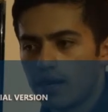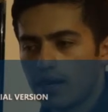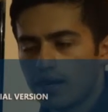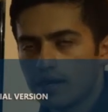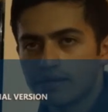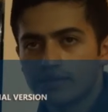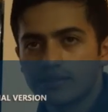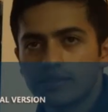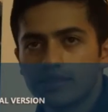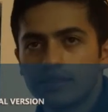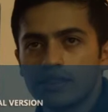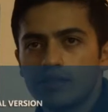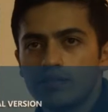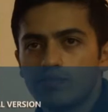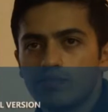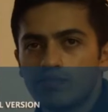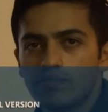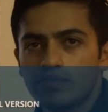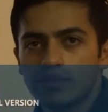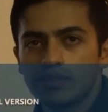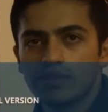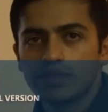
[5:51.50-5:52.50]

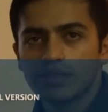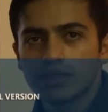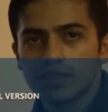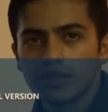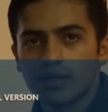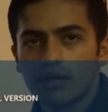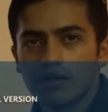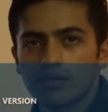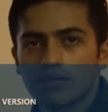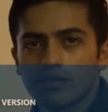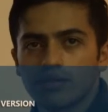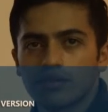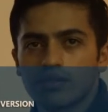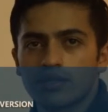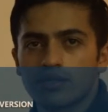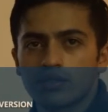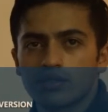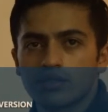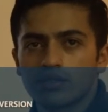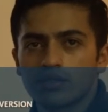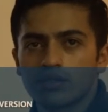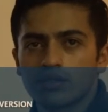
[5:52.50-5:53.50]
RT-PCR
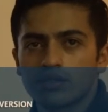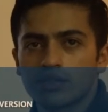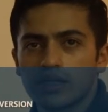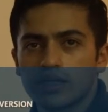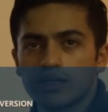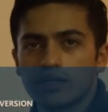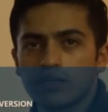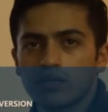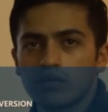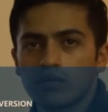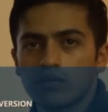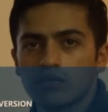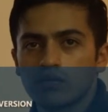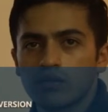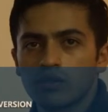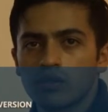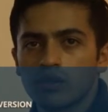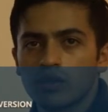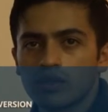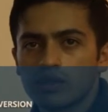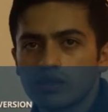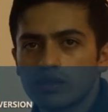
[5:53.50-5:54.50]
detection that include
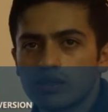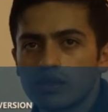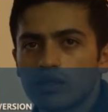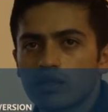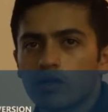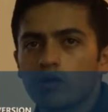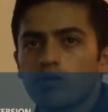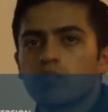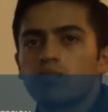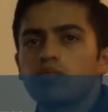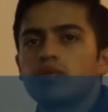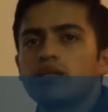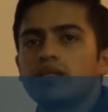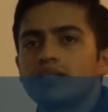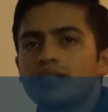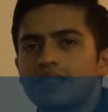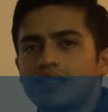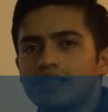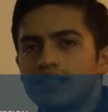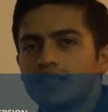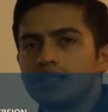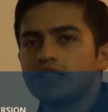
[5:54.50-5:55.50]
the complete
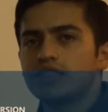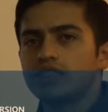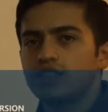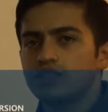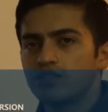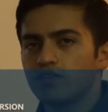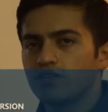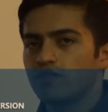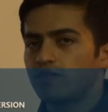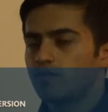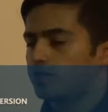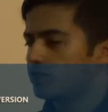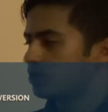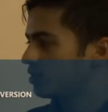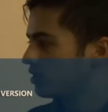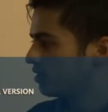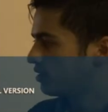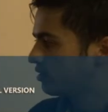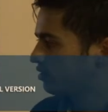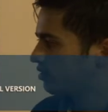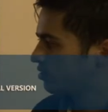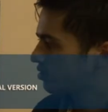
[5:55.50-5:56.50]
eGFP
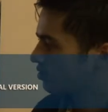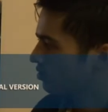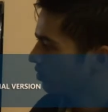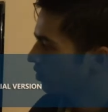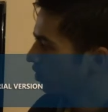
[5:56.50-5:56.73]
gene. So